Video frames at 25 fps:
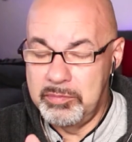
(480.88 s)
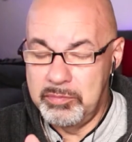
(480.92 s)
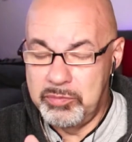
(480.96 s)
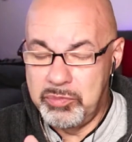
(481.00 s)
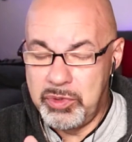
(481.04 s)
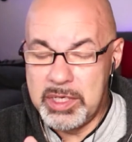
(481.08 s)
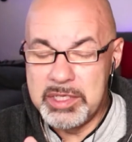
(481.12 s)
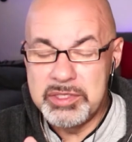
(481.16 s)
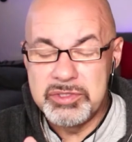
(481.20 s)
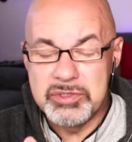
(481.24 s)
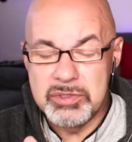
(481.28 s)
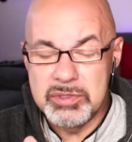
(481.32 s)

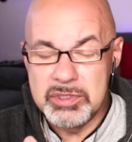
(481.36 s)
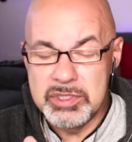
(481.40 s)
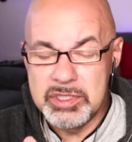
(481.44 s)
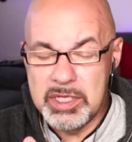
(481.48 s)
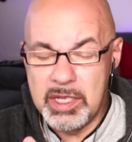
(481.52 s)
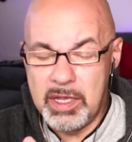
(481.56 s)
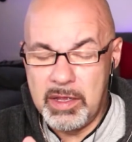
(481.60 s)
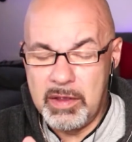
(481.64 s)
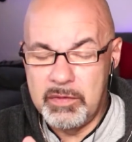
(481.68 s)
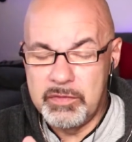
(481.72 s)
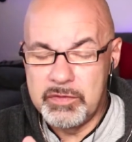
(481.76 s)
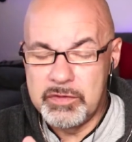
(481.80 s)
brace
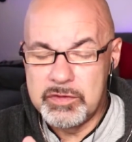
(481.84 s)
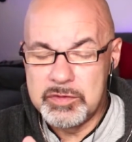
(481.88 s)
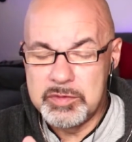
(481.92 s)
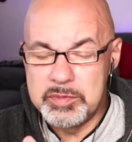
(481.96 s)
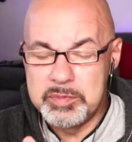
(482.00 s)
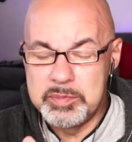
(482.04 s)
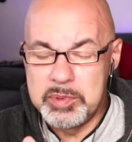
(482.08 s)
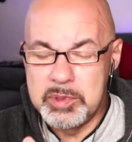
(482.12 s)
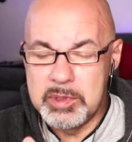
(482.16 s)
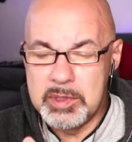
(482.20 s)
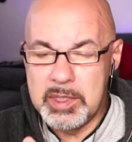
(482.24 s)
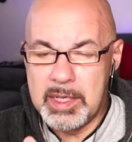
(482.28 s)
yourselves,
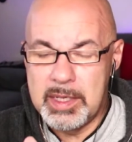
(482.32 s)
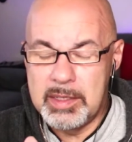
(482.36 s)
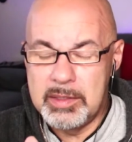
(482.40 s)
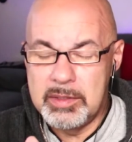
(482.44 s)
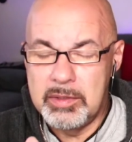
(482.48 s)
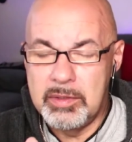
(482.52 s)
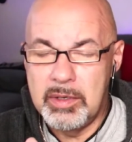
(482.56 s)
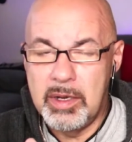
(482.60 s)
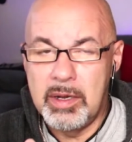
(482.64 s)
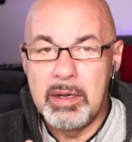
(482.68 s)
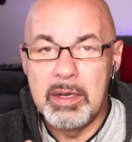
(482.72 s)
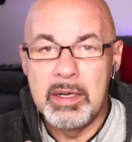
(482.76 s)
put on
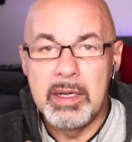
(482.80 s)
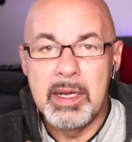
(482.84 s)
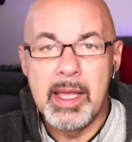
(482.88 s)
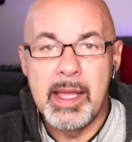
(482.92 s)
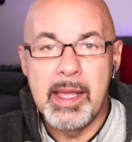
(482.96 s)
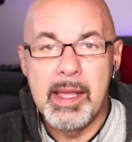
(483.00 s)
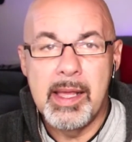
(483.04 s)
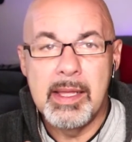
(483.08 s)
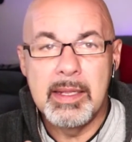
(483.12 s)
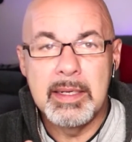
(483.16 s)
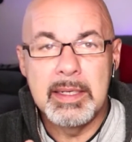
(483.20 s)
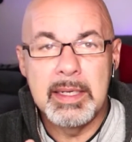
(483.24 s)
your hard
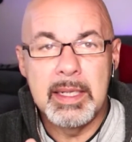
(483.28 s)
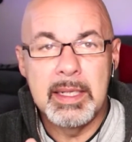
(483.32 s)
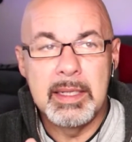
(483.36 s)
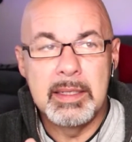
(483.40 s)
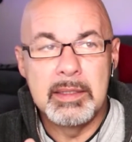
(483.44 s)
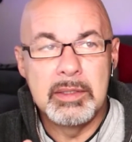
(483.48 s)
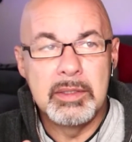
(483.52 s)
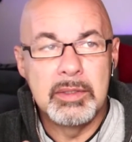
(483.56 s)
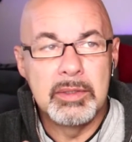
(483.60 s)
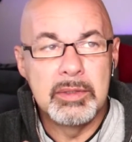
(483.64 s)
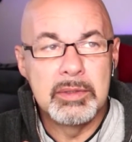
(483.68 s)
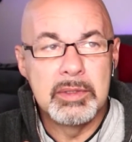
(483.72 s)
hat
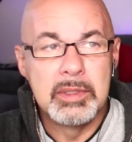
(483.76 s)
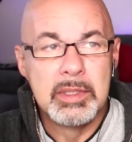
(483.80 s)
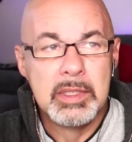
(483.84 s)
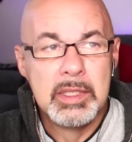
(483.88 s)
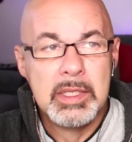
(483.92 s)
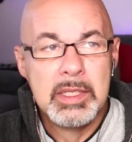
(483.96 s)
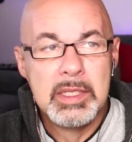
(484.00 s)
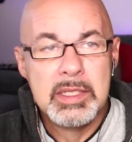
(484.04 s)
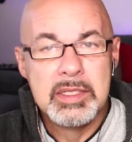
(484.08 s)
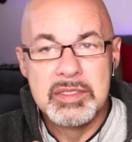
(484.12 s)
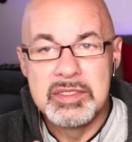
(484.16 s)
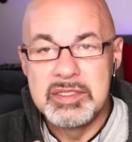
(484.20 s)
and your
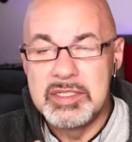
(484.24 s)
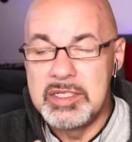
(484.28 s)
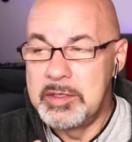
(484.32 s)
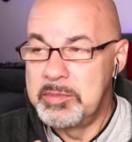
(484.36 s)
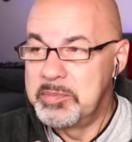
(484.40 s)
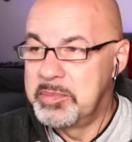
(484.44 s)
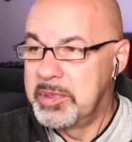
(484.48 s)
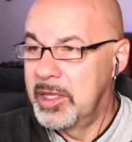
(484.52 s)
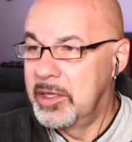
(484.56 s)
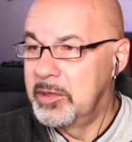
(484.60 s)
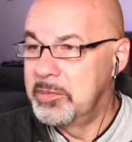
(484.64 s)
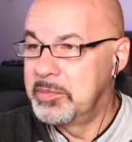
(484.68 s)

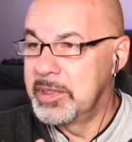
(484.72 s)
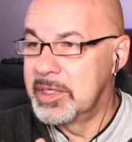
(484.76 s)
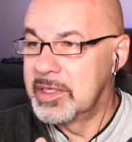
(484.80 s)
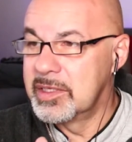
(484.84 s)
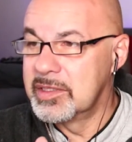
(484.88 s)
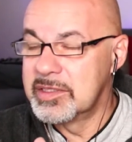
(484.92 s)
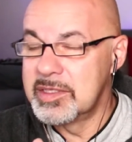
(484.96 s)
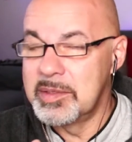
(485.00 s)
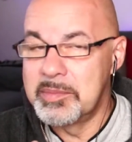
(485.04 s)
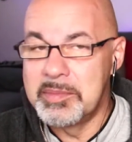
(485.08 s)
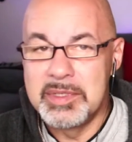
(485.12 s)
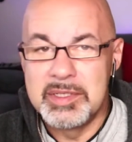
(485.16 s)
seatbelt,
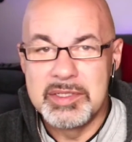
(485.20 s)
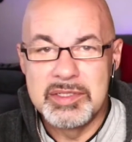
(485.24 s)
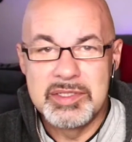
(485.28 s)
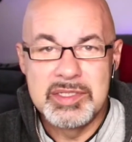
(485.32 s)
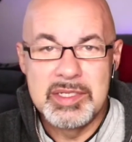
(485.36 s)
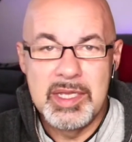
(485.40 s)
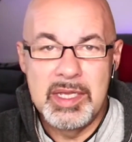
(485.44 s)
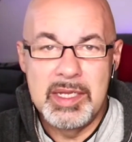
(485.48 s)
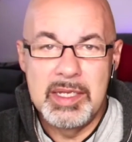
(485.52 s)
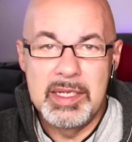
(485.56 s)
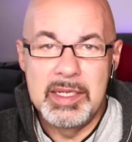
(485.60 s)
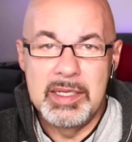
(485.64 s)
because I'm going to
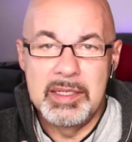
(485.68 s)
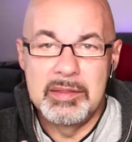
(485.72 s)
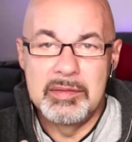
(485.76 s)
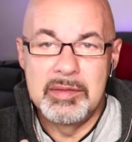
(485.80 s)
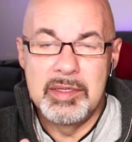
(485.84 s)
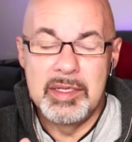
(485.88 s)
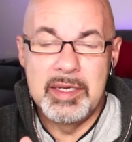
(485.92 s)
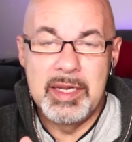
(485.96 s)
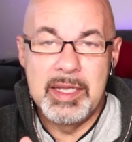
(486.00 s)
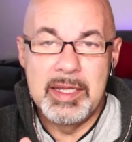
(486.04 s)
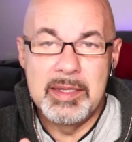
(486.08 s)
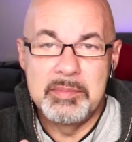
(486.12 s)
say
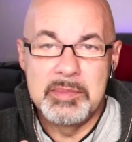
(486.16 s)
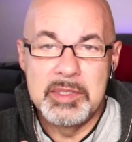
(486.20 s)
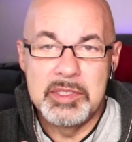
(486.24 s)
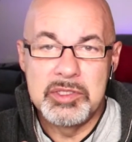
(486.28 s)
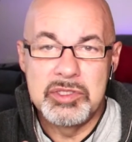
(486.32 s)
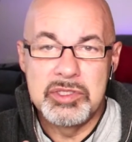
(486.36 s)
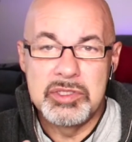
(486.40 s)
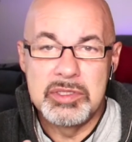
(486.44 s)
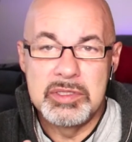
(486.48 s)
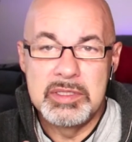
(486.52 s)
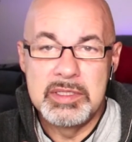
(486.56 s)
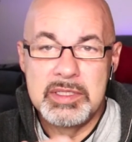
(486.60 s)
the name that
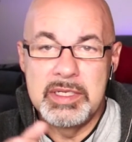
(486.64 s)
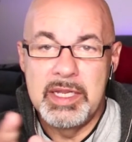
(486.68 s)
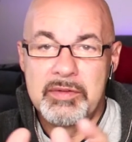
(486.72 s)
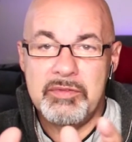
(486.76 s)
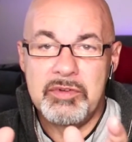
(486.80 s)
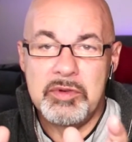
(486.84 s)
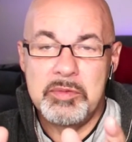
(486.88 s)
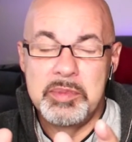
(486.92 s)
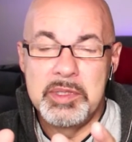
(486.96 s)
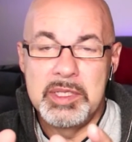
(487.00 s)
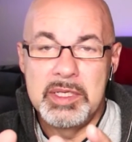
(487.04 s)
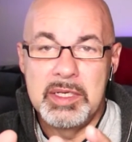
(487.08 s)
should
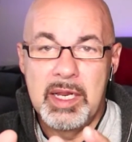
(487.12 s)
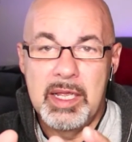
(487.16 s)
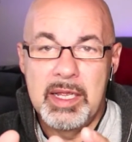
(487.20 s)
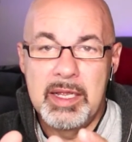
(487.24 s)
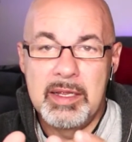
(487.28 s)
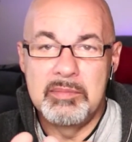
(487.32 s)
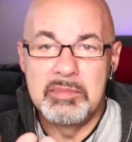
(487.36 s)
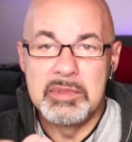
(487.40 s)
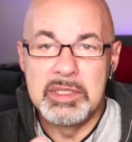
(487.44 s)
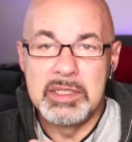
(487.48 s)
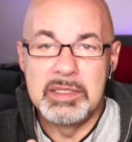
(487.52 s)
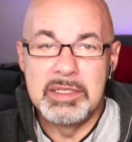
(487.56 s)
never be
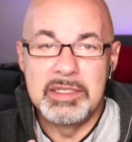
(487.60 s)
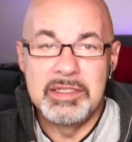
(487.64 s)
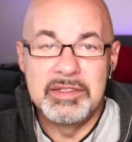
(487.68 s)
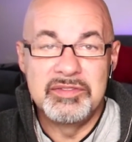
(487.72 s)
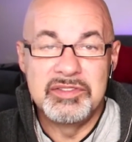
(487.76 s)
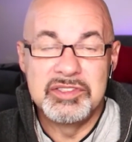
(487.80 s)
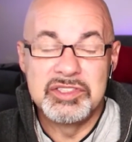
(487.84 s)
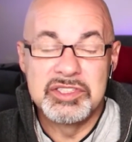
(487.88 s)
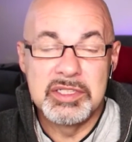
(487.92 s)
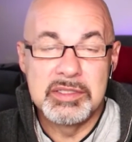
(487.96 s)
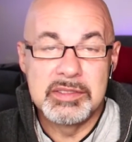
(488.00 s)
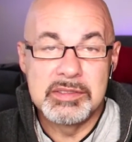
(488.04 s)
named in
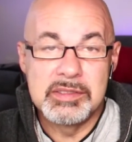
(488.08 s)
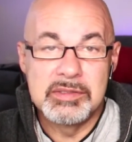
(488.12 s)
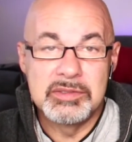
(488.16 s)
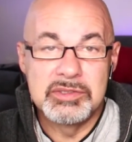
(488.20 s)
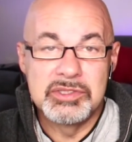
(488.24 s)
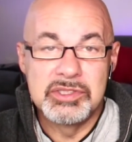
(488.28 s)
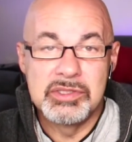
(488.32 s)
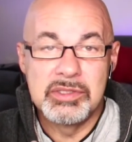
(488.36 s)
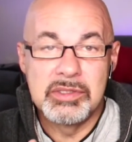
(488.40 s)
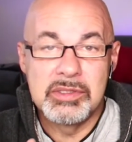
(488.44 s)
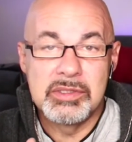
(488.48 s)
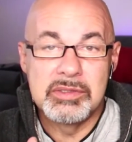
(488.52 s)
evangelical
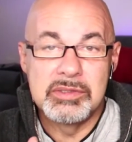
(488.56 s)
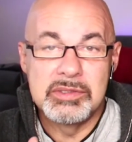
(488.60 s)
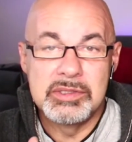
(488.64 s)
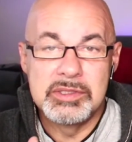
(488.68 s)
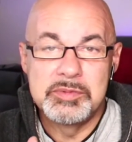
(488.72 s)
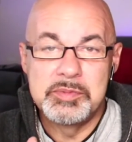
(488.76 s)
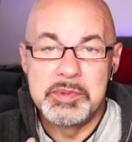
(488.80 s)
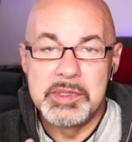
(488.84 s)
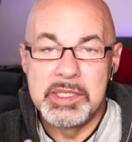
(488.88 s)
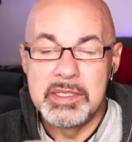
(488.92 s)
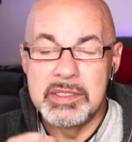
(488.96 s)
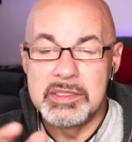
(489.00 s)

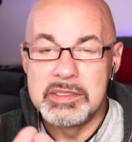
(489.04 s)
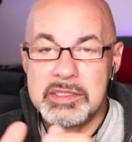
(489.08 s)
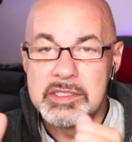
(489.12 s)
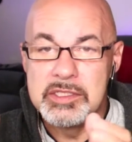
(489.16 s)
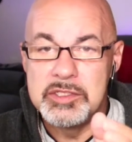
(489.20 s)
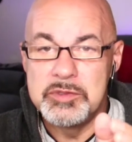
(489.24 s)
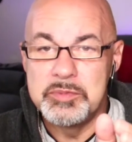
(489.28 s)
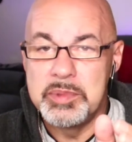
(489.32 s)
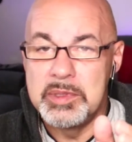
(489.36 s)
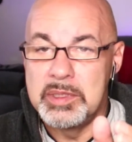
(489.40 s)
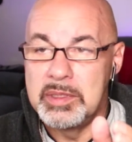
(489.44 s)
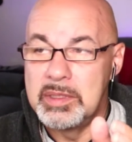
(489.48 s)
circles, because
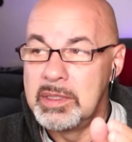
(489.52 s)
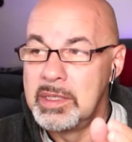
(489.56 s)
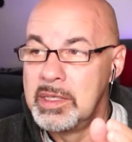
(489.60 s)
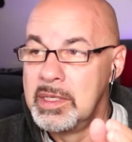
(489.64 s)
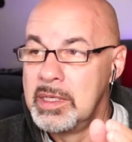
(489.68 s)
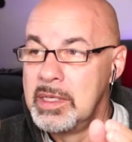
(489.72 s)
he's been